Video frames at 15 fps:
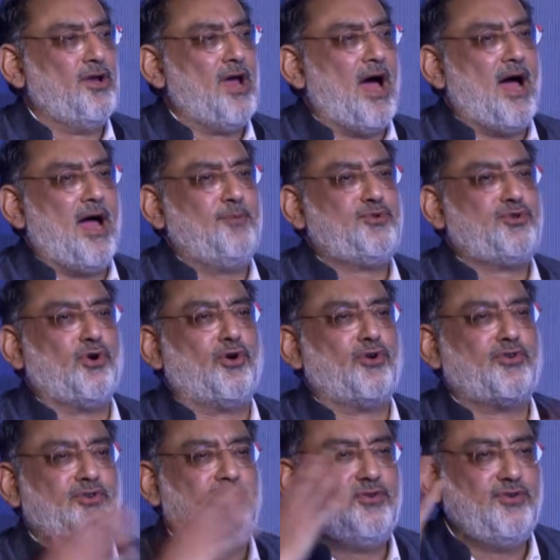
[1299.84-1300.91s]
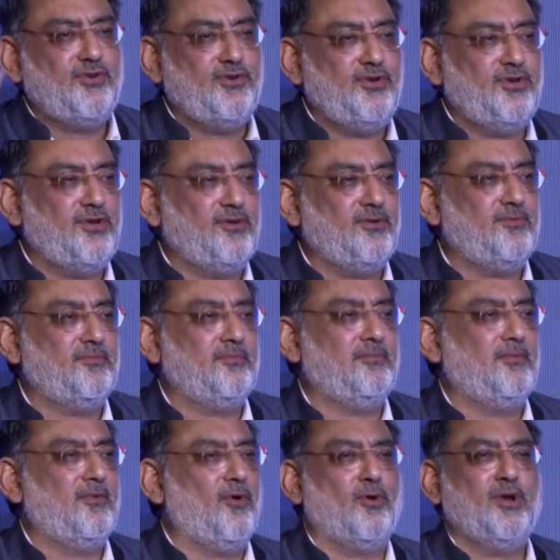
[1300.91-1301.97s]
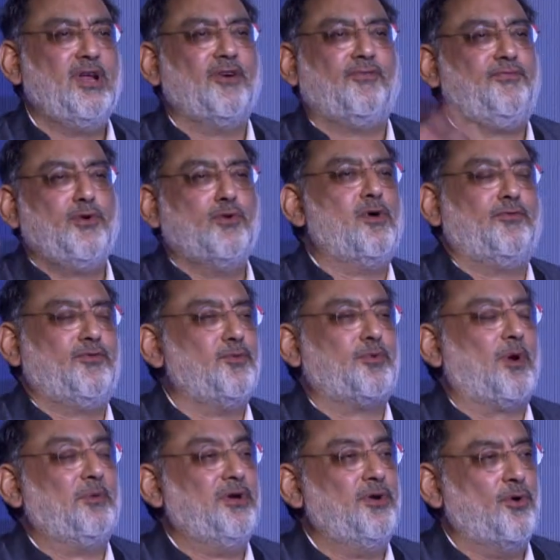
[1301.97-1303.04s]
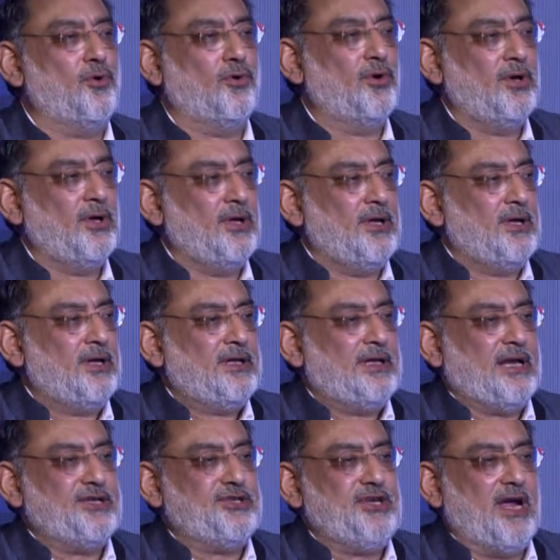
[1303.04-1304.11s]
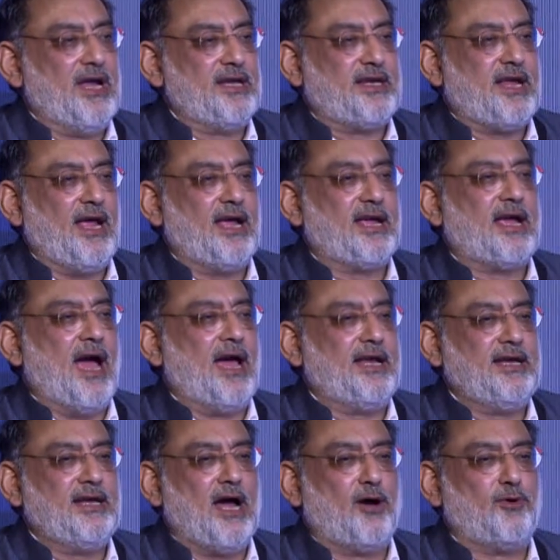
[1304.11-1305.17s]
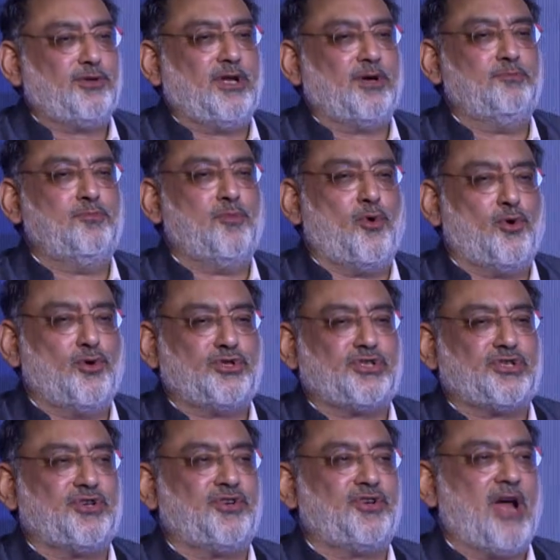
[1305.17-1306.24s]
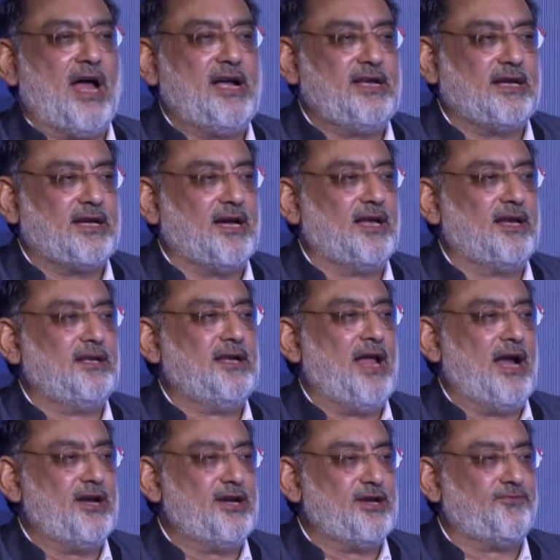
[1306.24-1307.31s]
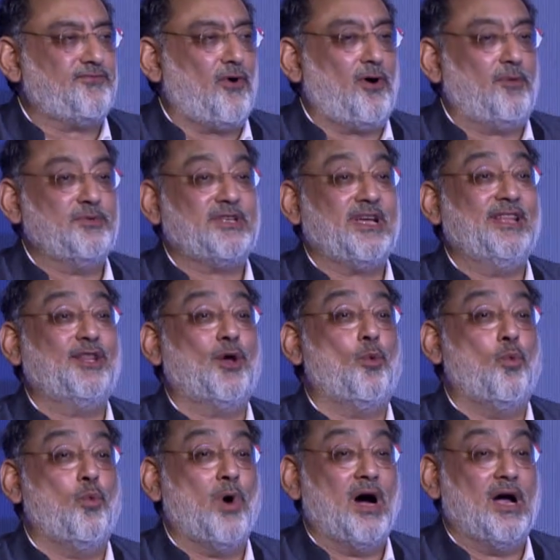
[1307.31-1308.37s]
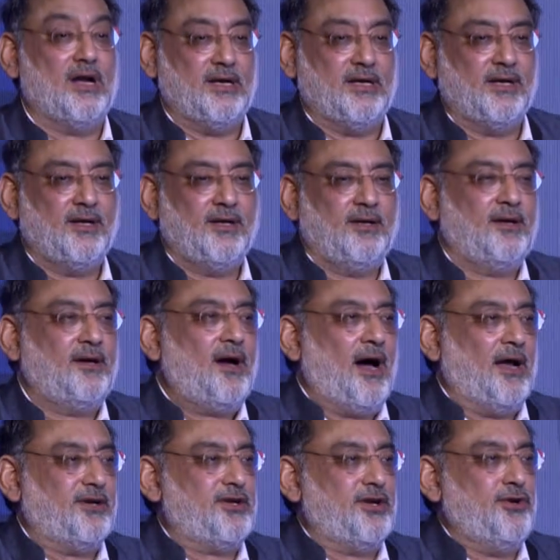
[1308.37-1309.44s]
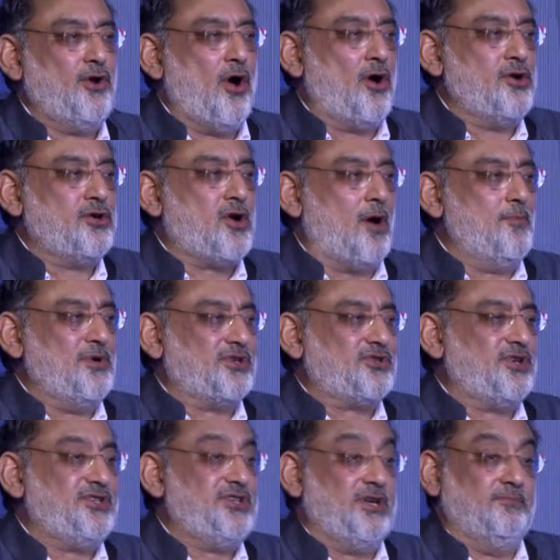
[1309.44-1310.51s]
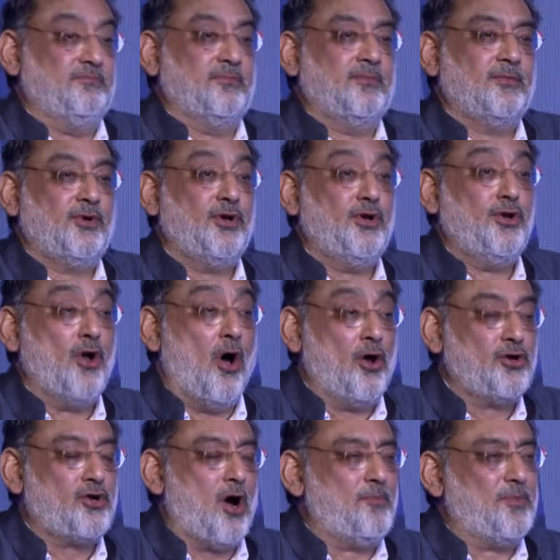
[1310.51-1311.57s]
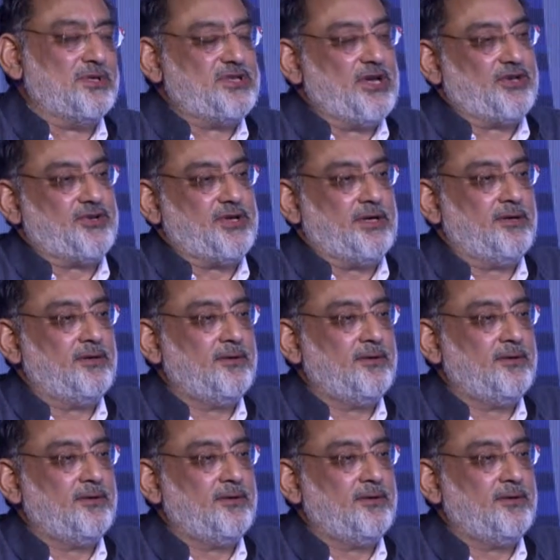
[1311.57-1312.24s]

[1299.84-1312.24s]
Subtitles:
I'm sure only a few of you probably know that JNK carried out the most radical land reforms in the world under a non-communist regime, non-compensatory.